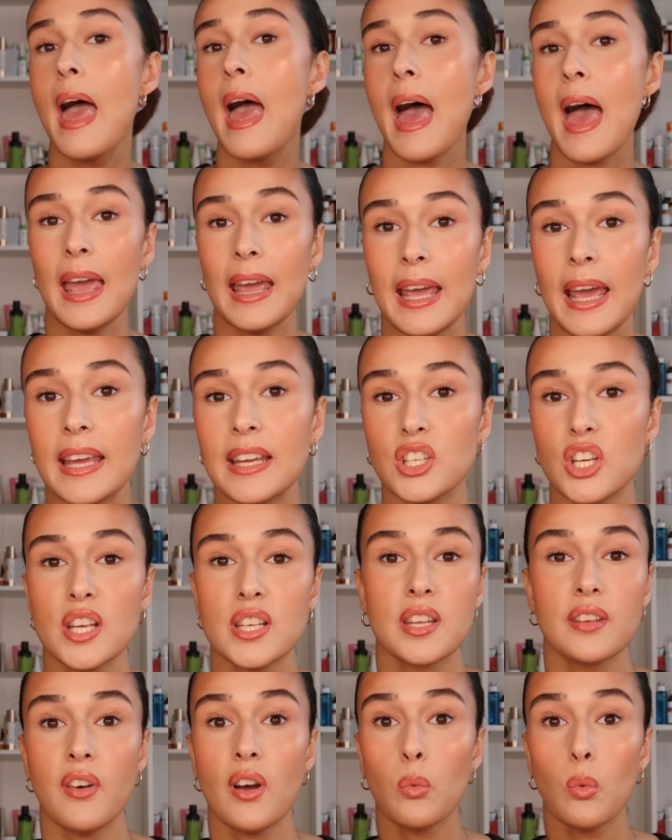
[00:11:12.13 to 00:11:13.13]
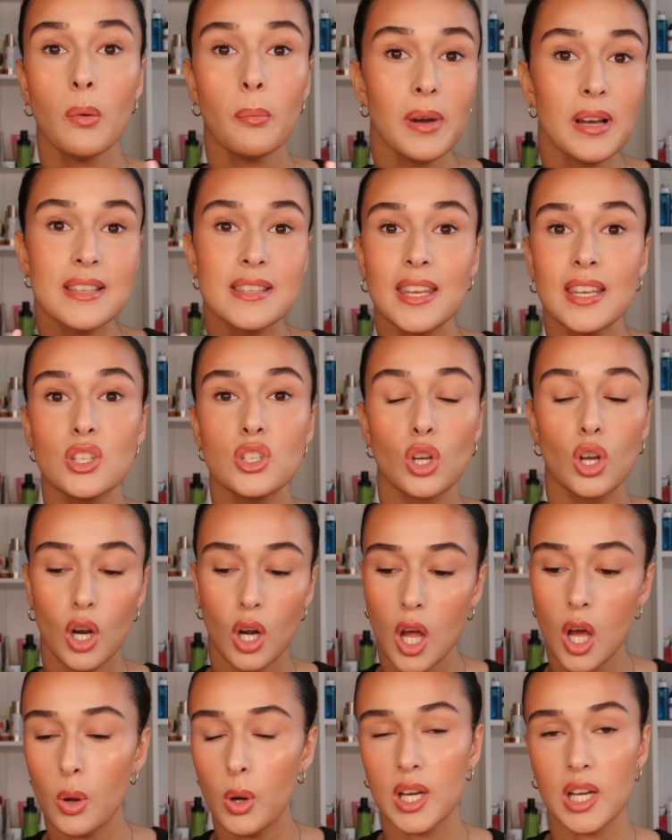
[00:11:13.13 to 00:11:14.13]
AHAs. If I want my skin to
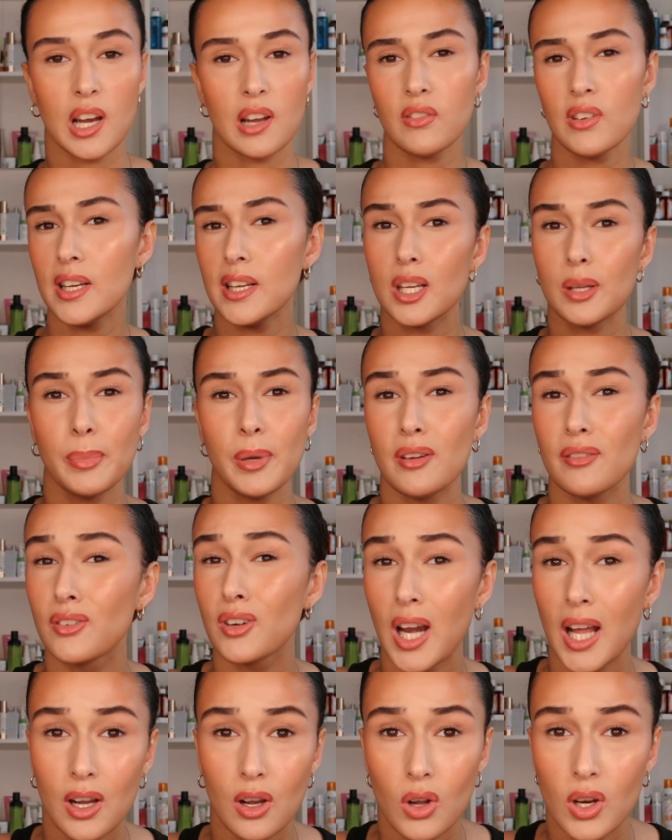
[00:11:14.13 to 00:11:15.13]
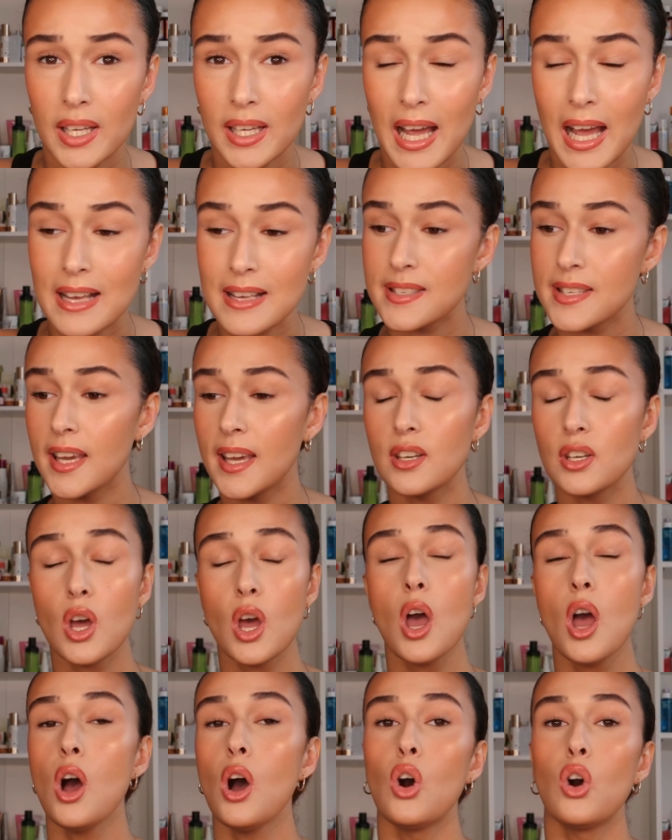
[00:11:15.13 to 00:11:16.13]
glow, I'd love a little bit of glycolic acid
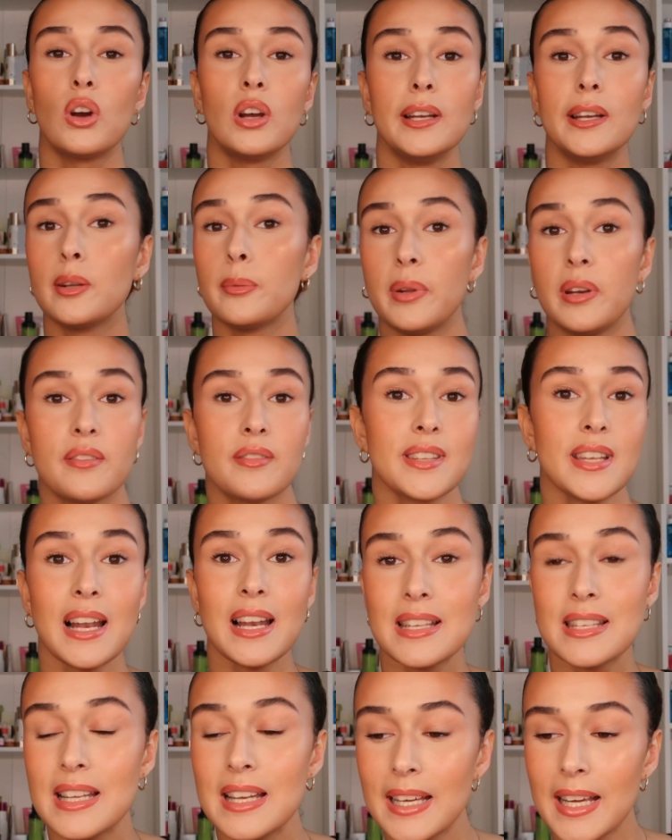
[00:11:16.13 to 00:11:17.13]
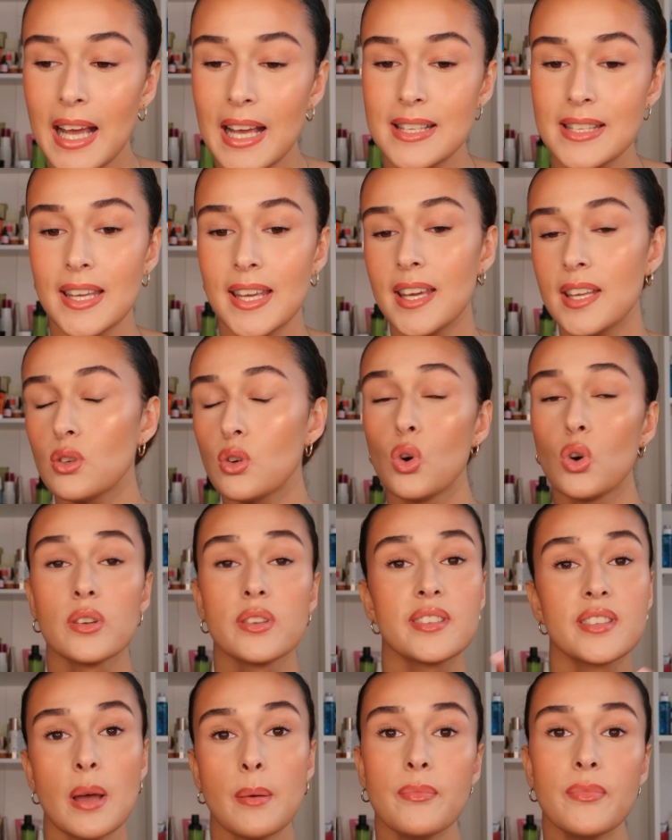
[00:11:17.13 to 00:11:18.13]
or a little bit of salicylic acid or
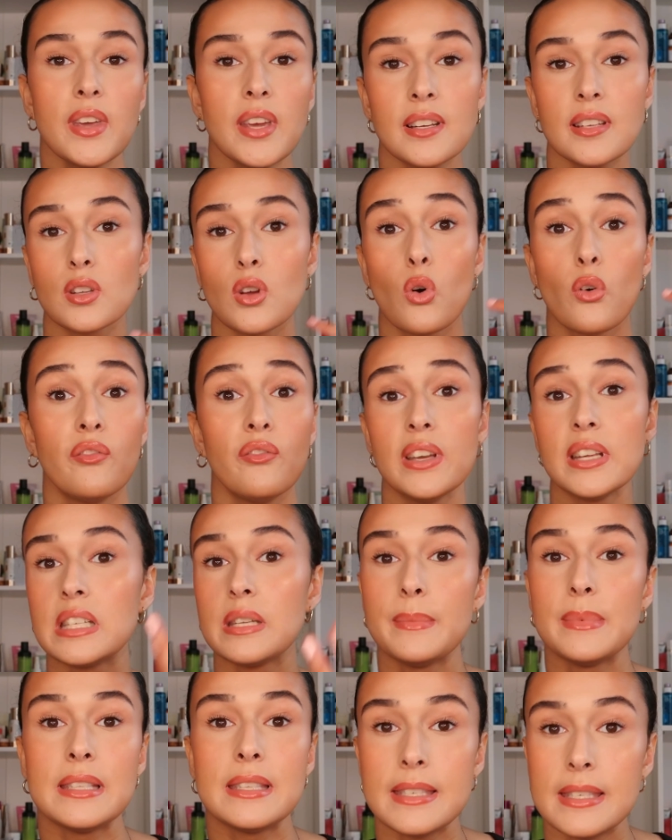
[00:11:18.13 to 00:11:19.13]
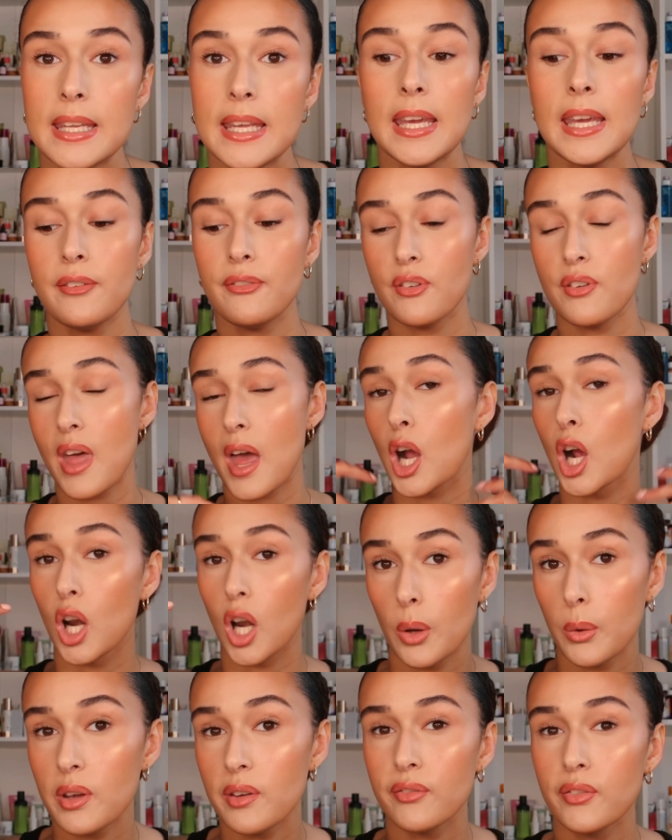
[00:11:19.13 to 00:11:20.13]
something, or vitamin C for that
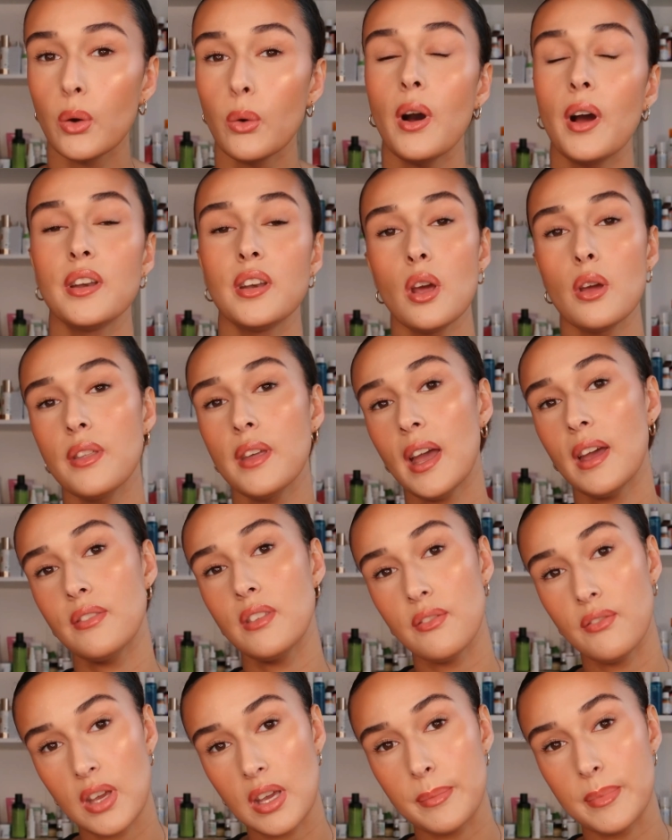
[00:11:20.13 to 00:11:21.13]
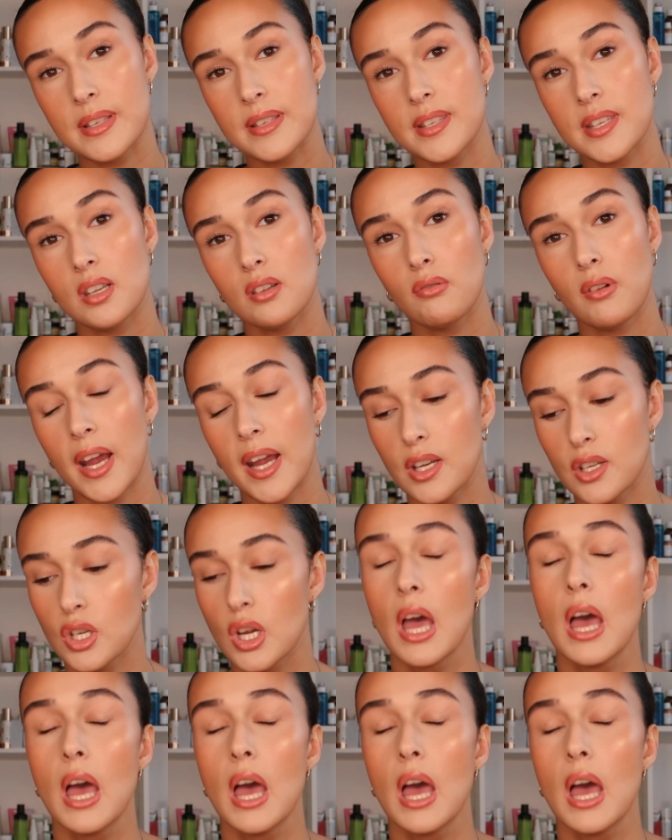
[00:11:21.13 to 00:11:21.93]
glowy feel. I know they have their vitamin C range,